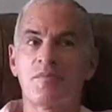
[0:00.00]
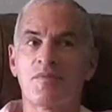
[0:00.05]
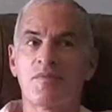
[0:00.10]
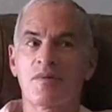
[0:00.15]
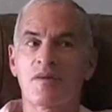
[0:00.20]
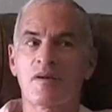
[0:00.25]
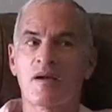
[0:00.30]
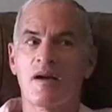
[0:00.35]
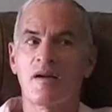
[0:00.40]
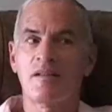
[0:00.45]

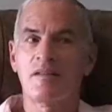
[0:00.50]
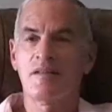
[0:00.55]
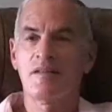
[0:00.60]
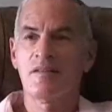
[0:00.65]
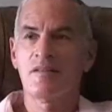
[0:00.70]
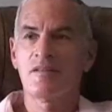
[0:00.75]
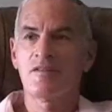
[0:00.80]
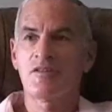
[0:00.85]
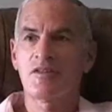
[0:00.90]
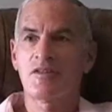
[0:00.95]
For
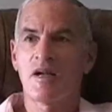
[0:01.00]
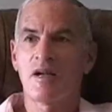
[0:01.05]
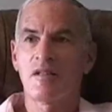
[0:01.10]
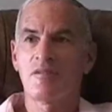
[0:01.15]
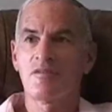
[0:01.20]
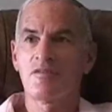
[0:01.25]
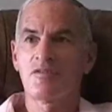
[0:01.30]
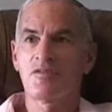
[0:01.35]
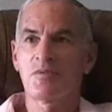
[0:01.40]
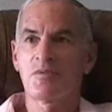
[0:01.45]
Gandhi, the
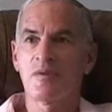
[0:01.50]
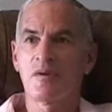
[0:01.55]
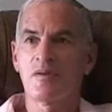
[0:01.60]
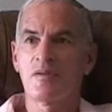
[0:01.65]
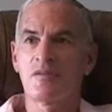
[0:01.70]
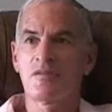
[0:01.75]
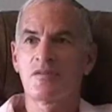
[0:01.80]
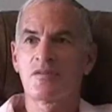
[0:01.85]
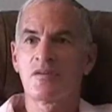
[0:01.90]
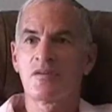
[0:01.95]
challenge
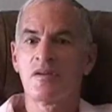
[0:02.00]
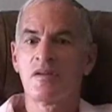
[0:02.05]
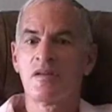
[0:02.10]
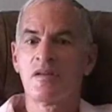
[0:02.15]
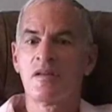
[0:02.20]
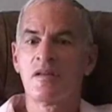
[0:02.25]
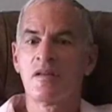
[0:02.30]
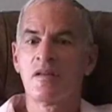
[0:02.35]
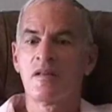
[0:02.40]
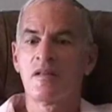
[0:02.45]
was
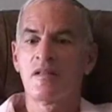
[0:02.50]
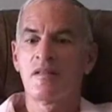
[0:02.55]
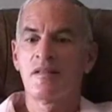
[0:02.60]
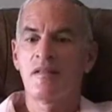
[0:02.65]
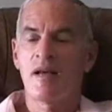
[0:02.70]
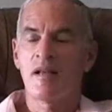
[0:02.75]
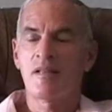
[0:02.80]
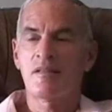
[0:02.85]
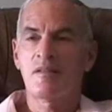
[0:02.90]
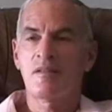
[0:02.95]

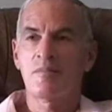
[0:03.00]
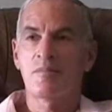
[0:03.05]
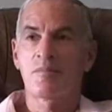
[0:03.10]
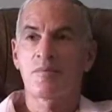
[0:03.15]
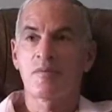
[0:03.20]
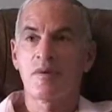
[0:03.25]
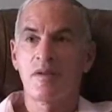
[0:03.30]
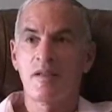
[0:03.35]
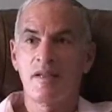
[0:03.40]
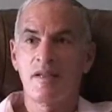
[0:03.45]
not to
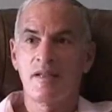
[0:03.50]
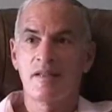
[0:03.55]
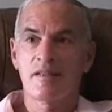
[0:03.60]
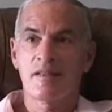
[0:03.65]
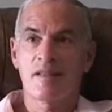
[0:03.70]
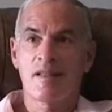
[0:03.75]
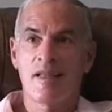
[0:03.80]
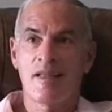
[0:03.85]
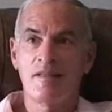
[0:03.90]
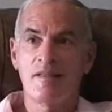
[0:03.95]
bring
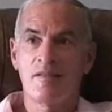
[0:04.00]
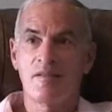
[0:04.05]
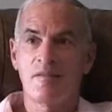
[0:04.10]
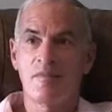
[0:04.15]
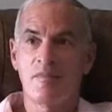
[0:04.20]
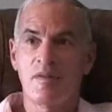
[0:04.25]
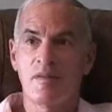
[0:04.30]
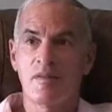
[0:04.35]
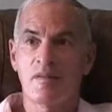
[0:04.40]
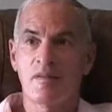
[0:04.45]

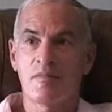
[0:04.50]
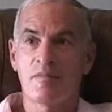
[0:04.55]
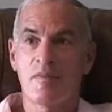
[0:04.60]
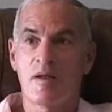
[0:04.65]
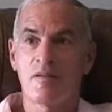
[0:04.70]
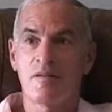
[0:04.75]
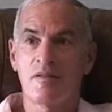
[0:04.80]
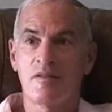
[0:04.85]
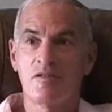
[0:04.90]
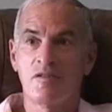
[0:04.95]
enlightenment
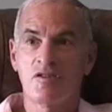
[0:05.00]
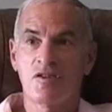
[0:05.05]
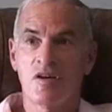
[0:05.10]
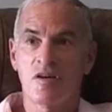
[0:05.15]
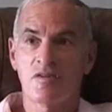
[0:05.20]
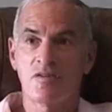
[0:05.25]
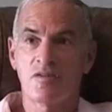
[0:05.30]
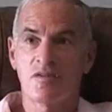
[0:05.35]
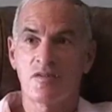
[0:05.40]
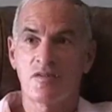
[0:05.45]
about
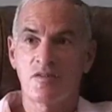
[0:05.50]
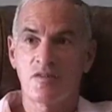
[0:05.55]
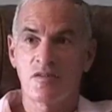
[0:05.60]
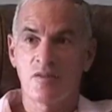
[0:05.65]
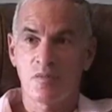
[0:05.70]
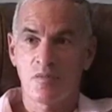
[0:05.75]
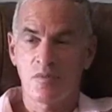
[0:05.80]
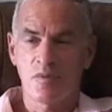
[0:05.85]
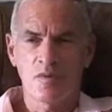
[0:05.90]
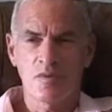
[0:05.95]
injustice in
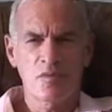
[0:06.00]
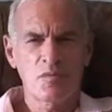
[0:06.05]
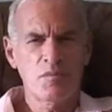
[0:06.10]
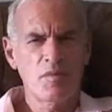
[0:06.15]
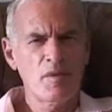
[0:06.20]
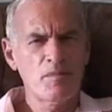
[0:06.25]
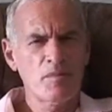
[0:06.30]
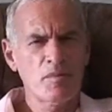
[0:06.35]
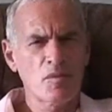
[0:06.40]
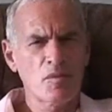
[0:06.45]
the world.
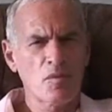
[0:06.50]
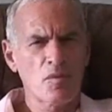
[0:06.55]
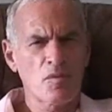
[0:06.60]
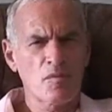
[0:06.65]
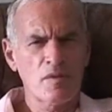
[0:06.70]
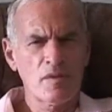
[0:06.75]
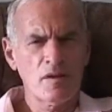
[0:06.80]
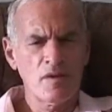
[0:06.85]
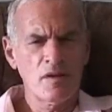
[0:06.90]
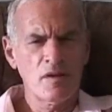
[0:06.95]
People
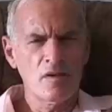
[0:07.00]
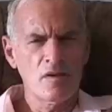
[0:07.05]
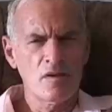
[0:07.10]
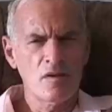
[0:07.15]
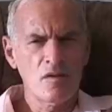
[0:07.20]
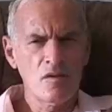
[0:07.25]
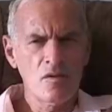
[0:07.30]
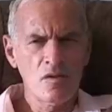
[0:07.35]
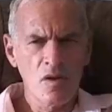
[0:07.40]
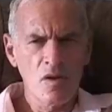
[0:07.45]
already
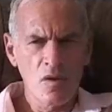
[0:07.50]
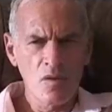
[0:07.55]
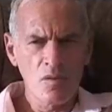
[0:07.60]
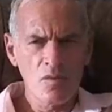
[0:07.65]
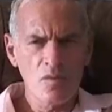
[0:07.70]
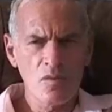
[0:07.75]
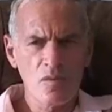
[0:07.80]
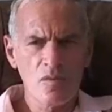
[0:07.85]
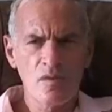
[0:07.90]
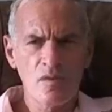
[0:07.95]

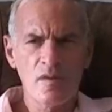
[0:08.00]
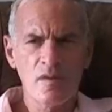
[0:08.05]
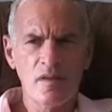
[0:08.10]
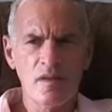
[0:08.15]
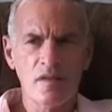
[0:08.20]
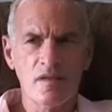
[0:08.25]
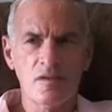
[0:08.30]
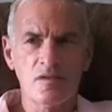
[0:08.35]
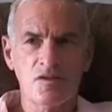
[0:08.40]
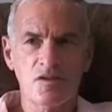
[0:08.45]
know
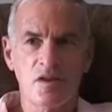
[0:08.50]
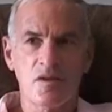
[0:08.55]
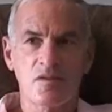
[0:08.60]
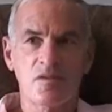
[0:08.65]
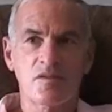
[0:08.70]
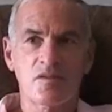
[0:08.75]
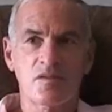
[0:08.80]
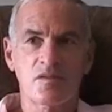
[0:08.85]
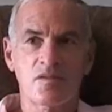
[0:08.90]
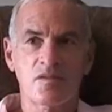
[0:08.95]
the
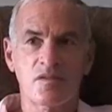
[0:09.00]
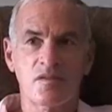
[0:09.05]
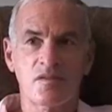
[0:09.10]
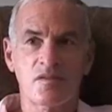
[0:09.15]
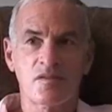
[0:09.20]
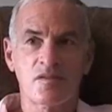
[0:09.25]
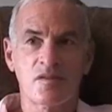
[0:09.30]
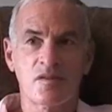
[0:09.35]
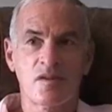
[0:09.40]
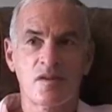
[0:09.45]

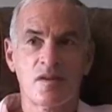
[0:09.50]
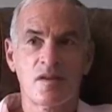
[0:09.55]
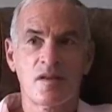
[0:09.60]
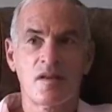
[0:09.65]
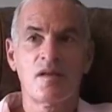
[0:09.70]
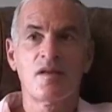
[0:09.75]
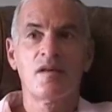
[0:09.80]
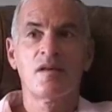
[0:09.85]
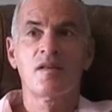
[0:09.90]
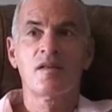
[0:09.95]
injustices
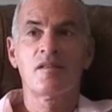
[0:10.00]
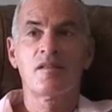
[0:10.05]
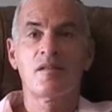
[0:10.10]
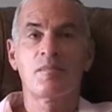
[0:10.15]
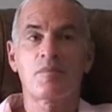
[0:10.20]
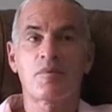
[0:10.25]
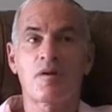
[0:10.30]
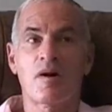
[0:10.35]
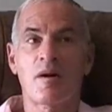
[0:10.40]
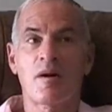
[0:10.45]

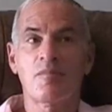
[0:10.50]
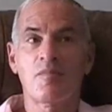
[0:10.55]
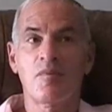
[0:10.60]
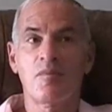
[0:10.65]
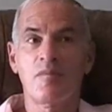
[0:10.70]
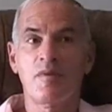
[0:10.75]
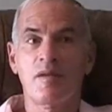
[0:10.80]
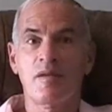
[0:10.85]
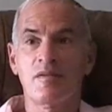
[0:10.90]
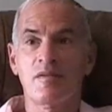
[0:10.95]
the
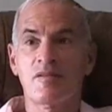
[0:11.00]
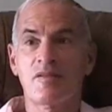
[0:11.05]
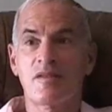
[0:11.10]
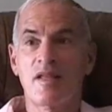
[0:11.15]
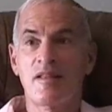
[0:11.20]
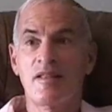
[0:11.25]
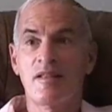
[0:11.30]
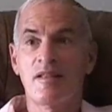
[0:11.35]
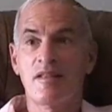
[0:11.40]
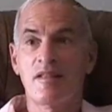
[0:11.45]
problem is
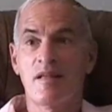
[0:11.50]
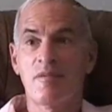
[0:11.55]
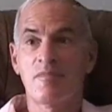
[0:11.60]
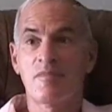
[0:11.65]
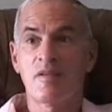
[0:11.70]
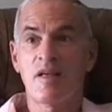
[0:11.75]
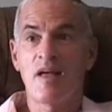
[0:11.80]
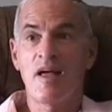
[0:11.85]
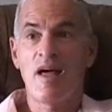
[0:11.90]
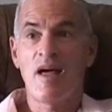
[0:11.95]
getting
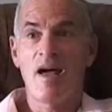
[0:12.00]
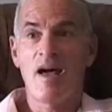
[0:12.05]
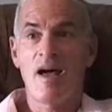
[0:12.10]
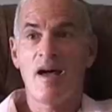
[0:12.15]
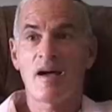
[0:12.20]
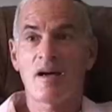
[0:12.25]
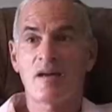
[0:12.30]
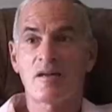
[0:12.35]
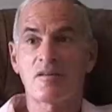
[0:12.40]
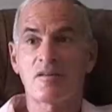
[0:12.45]
them to
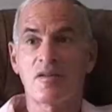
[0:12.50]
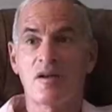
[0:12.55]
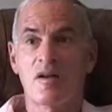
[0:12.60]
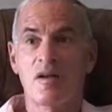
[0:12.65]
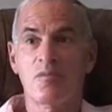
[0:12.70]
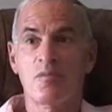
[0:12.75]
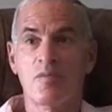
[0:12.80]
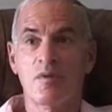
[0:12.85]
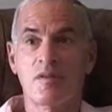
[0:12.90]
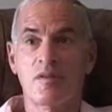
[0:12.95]
act
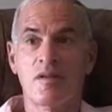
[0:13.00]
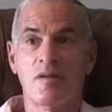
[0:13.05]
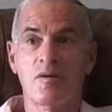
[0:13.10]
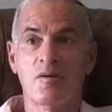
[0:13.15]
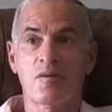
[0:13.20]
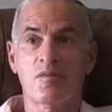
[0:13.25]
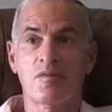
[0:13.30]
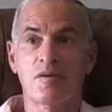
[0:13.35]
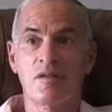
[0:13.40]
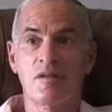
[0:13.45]
on what they
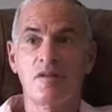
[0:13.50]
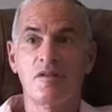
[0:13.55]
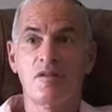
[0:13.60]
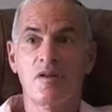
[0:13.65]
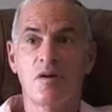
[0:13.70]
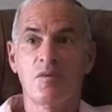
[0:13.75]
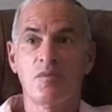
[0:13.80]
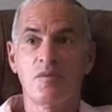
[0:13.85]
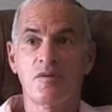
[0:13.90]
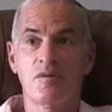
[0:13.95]
already
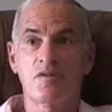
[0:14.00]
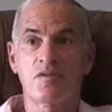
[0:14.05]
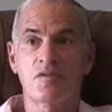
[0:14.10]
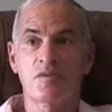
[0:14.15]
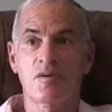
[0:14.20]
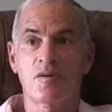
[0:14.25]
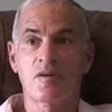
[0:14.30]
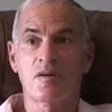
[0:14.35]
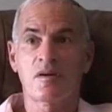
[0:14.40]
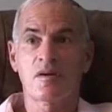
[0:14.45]
know is
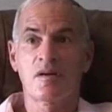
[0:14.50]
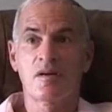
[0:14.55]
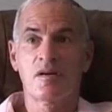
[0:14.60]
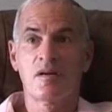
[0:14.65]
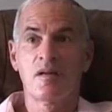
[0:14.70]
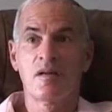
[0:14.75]
wrong.